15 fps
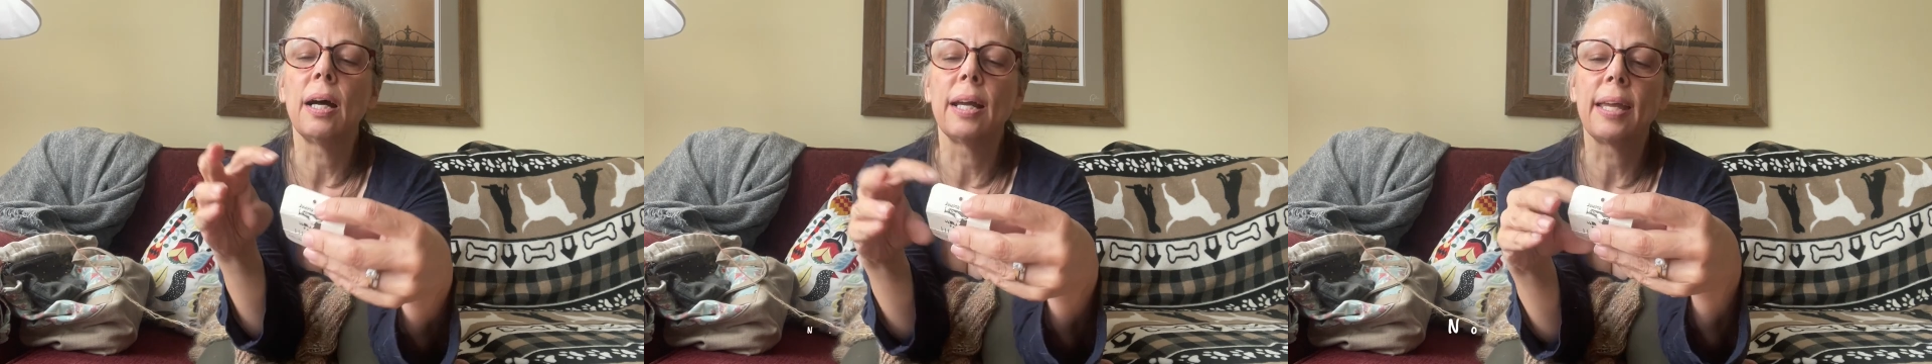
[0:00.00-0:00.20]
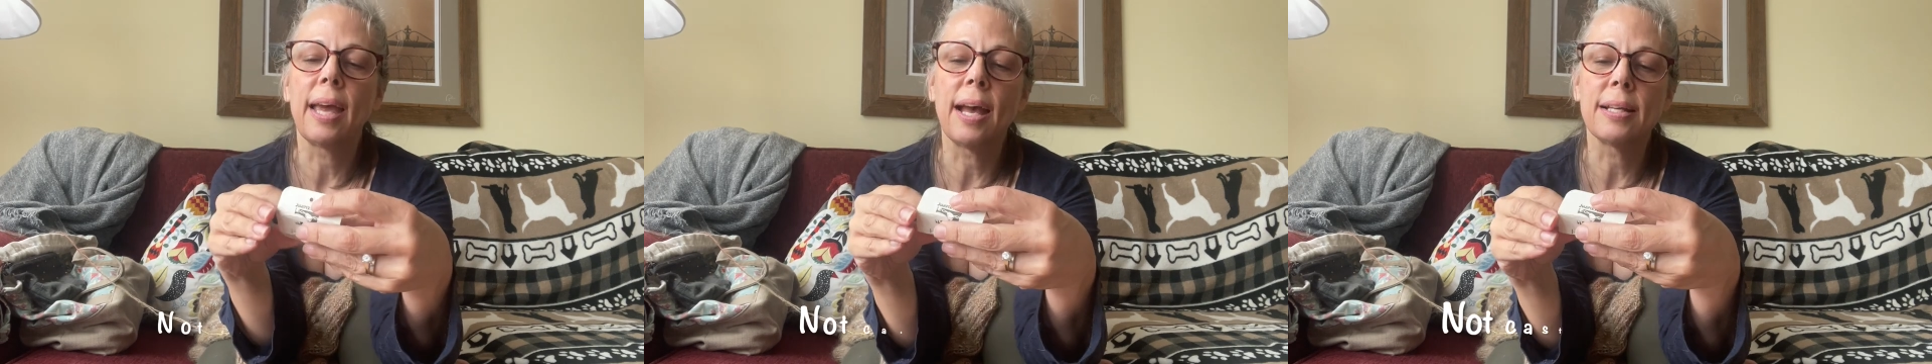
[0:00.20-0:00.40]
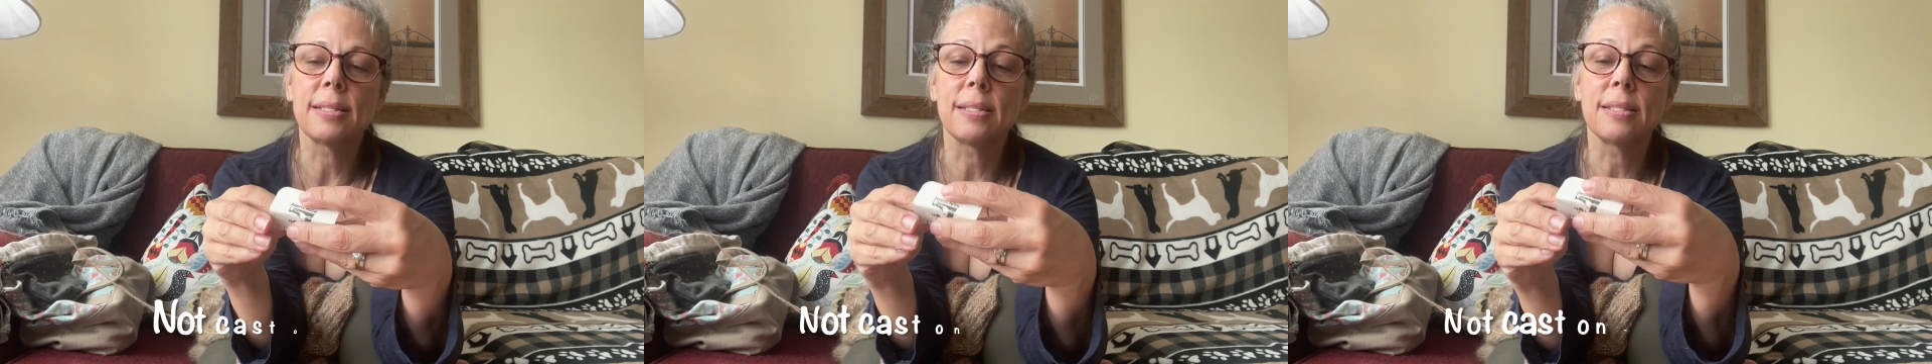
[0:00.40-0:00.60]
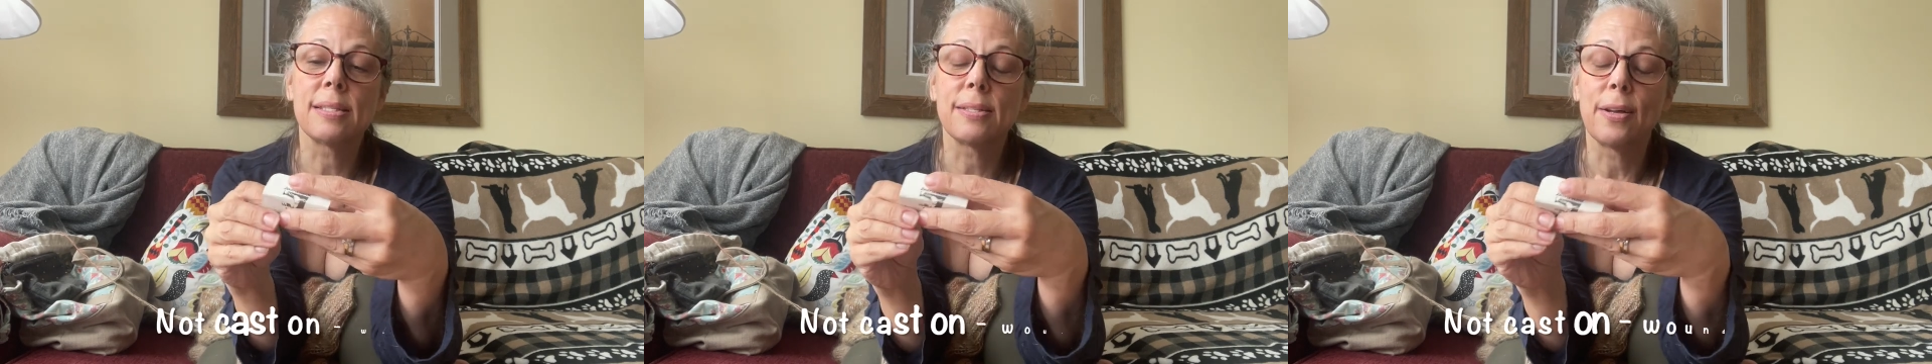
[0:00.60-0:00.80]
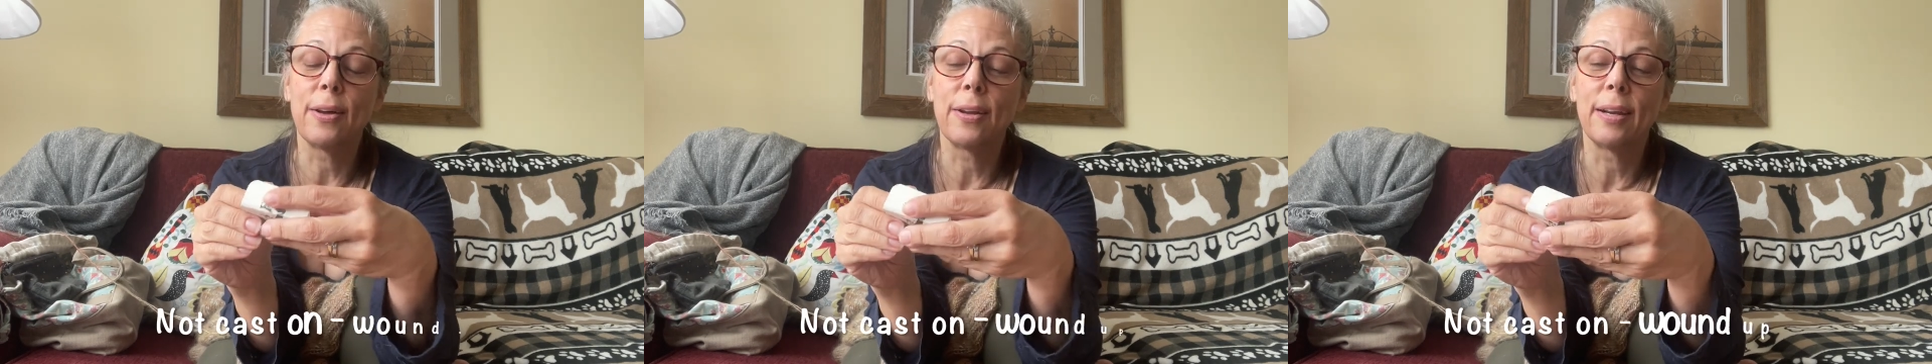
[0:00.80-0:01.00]
I cast
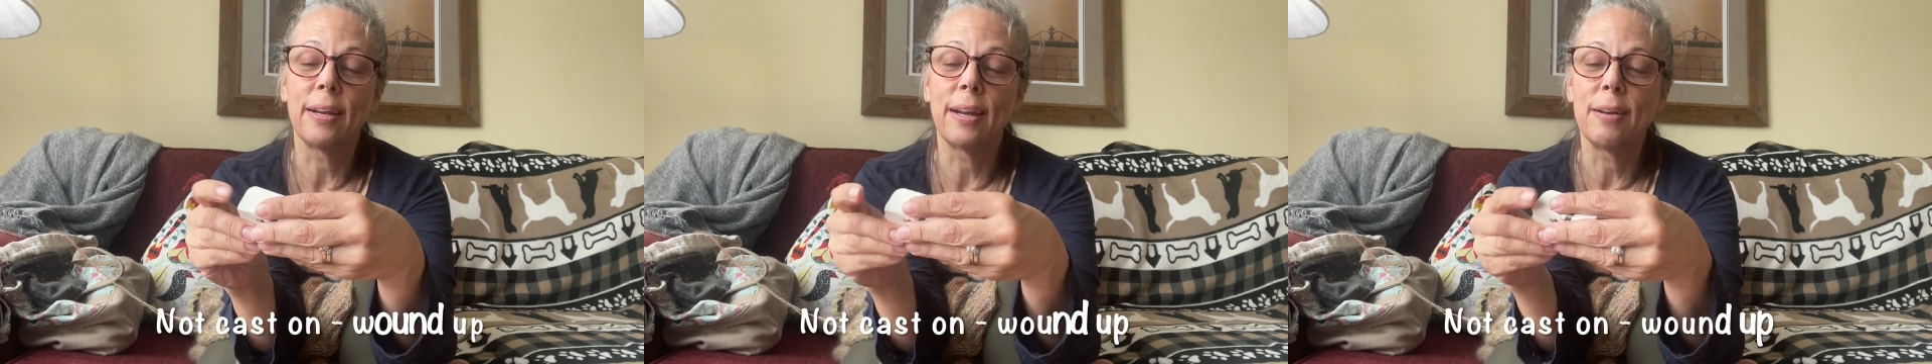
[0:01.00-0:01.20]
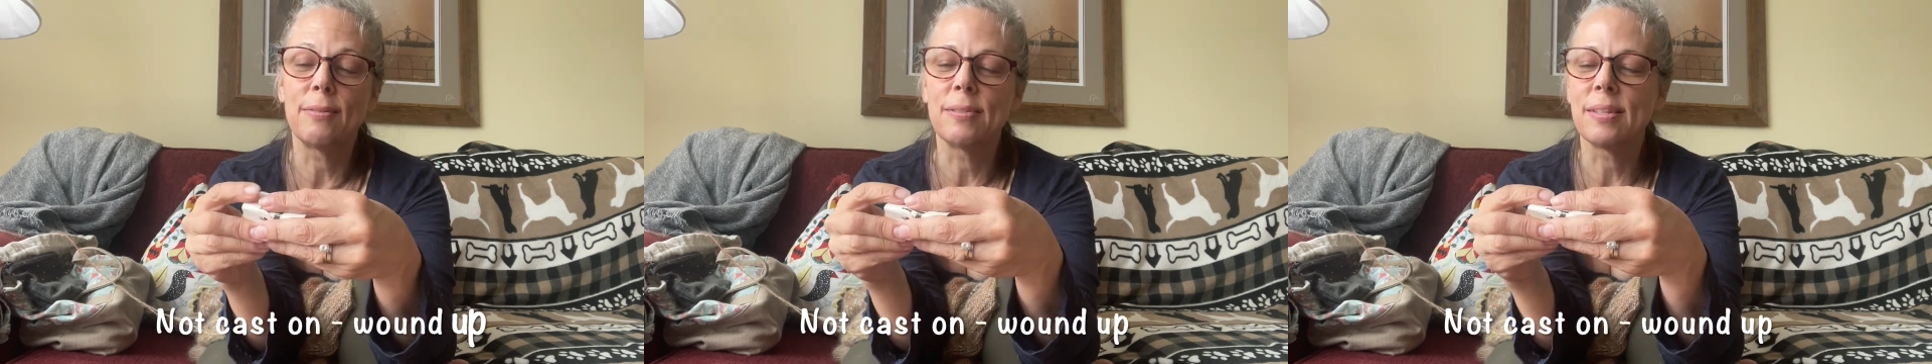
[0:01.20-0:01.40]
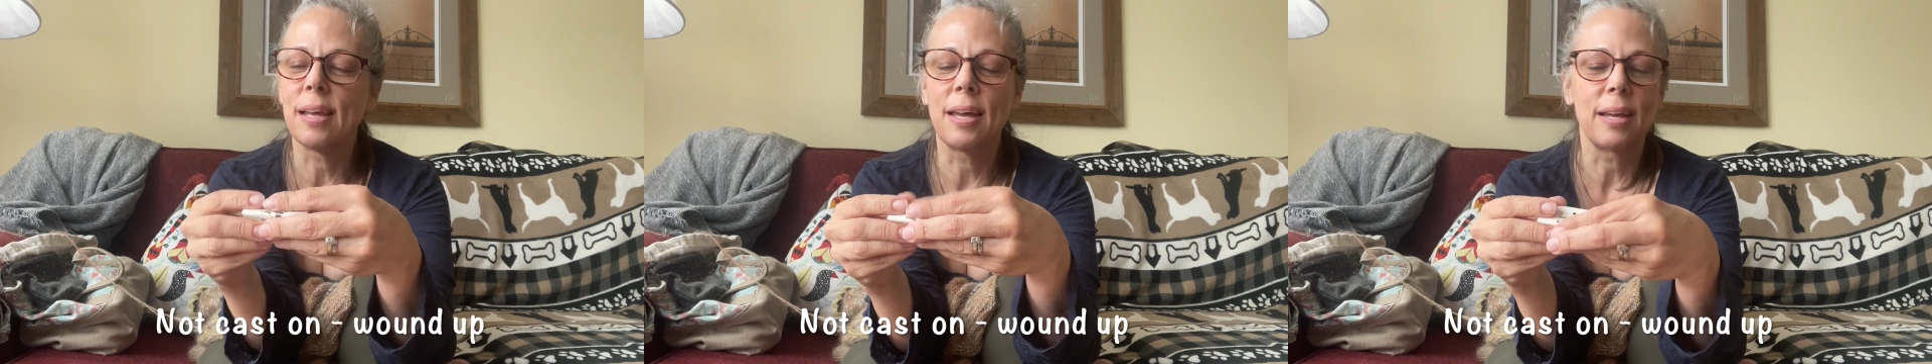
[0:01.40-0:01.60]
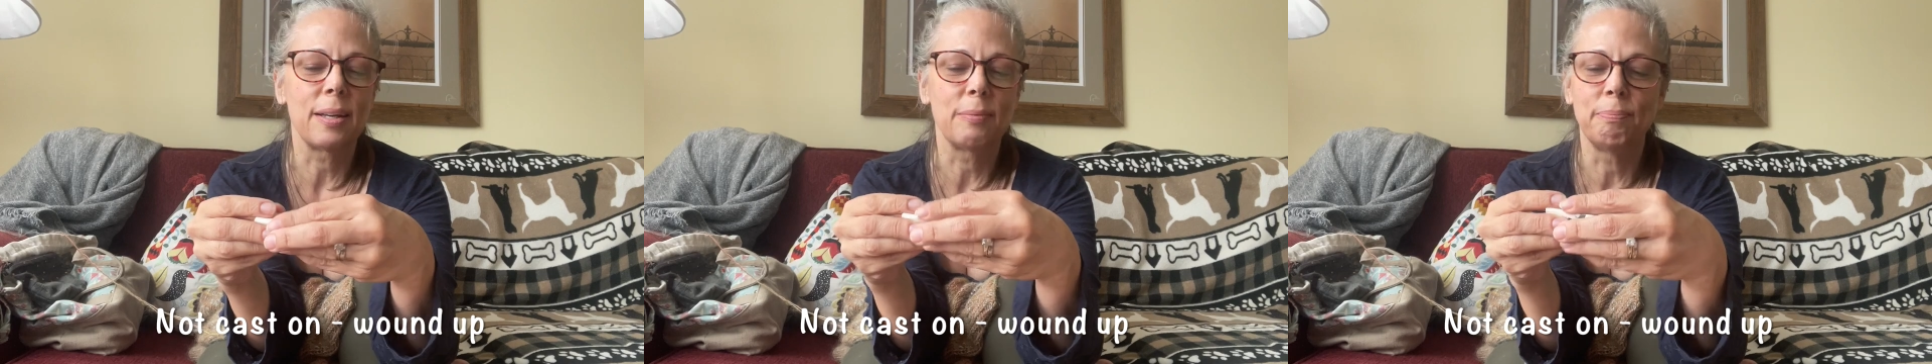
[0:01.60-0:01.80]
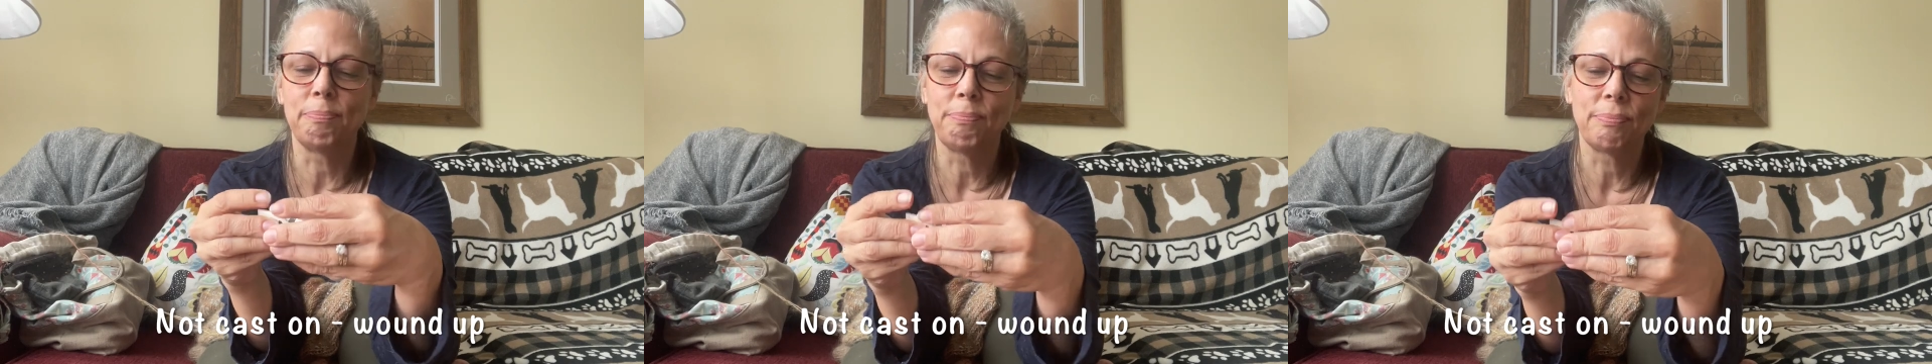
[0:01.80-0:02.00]
this on and I was like,